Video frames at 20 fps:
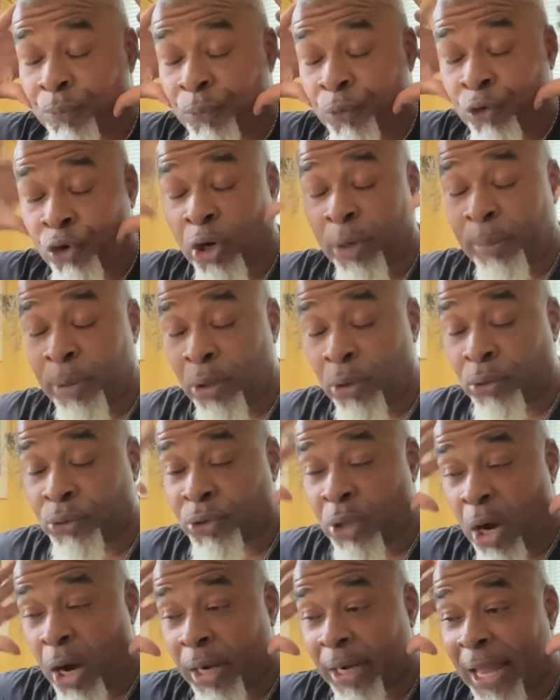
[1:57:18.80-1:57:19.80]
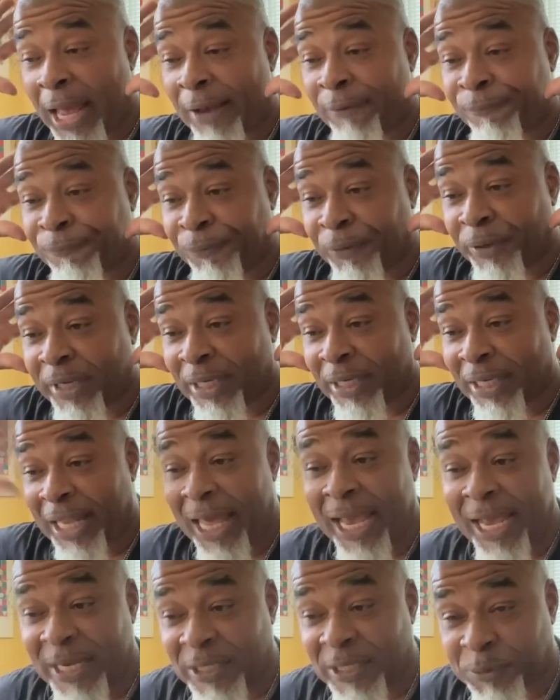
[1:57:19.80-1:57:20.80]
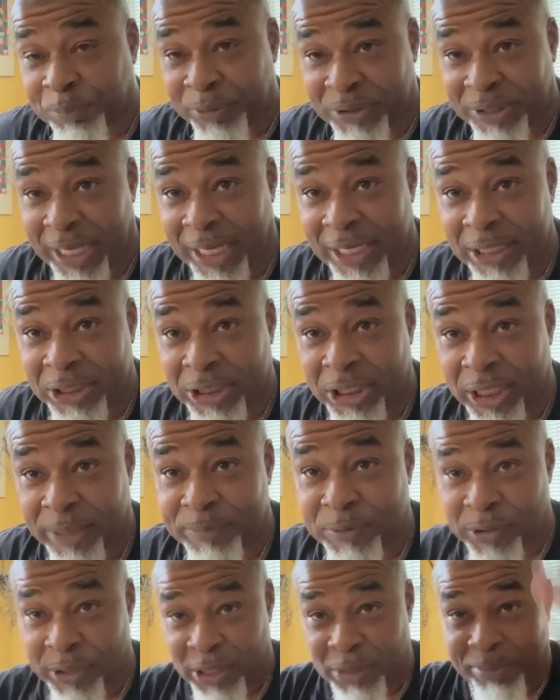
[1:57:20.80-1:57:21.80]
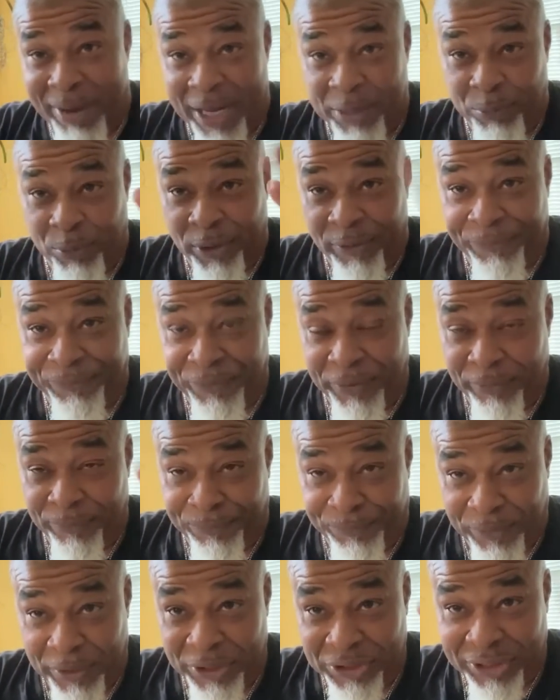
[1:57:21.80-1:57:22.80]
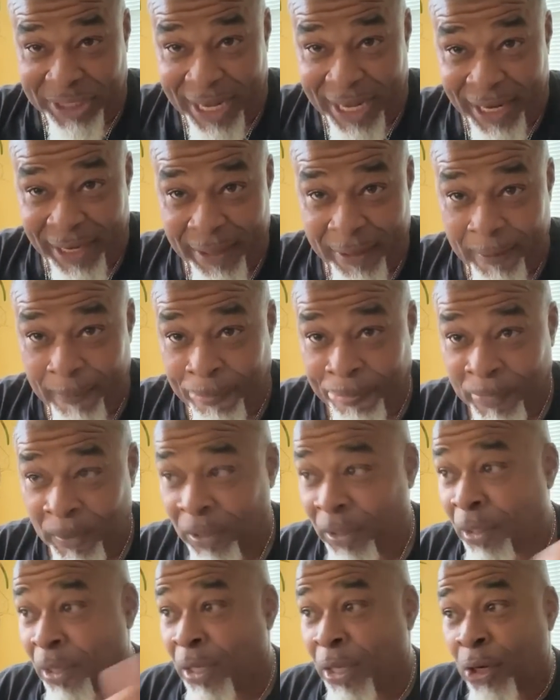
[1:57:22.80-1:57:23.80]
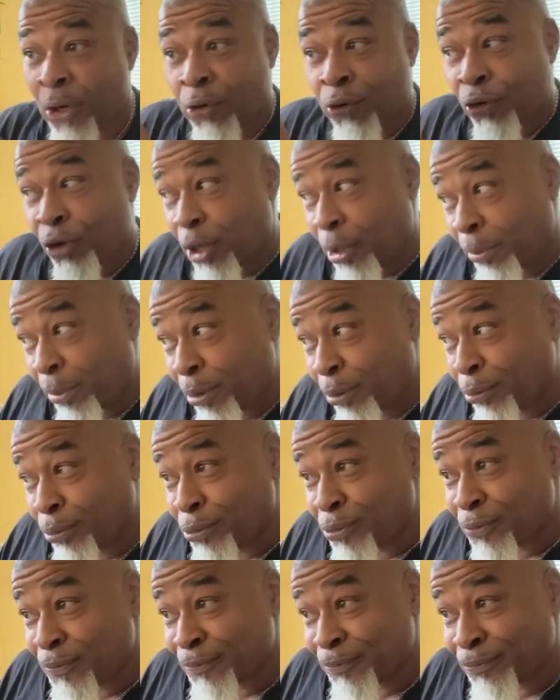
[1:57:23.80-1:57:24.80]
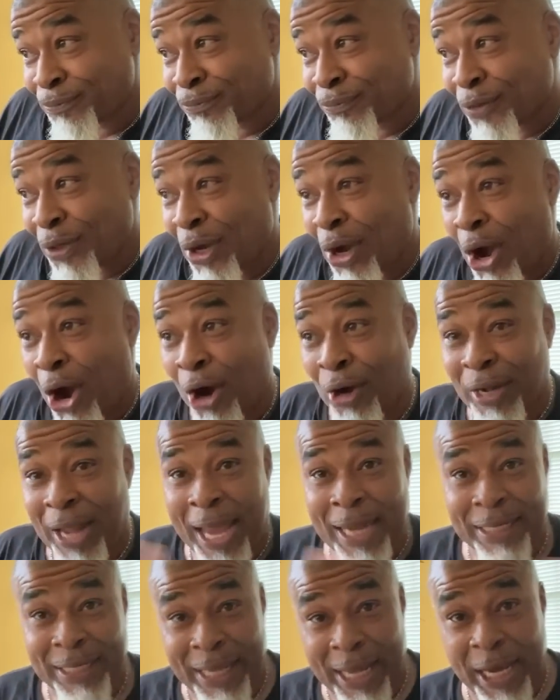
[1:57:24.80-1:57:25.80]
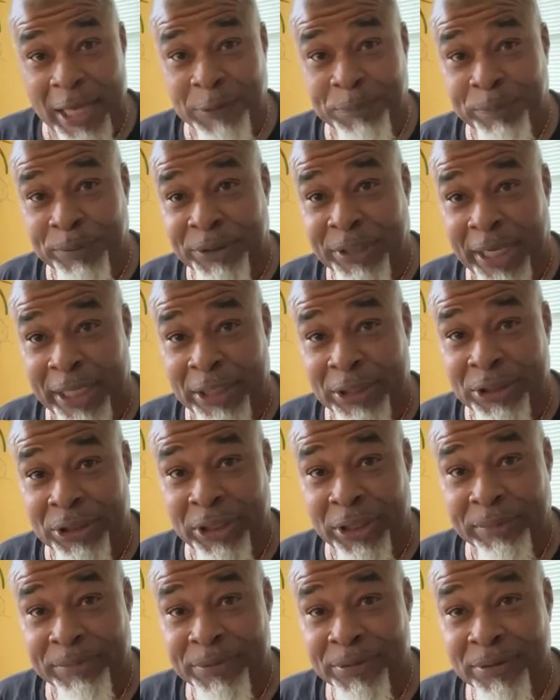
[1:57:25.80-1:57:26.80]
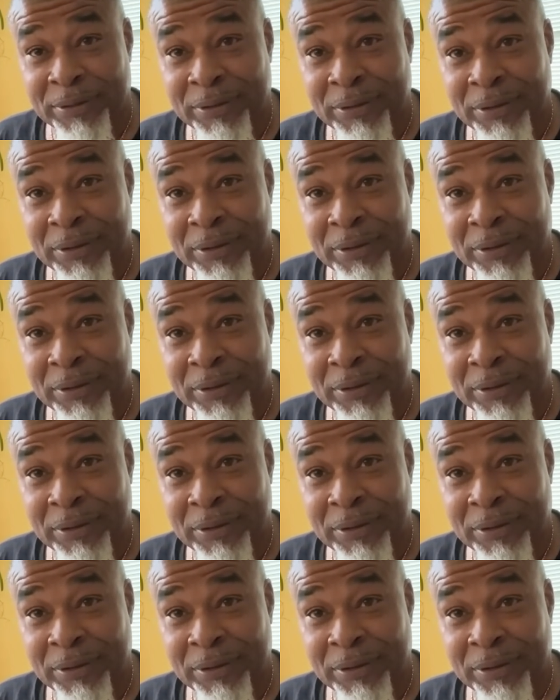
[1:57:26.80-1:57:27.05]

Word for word: Criminals are like freaking Lay's potato chips. Anybody want to fi finish that? Criminals are like Lay's potato chips.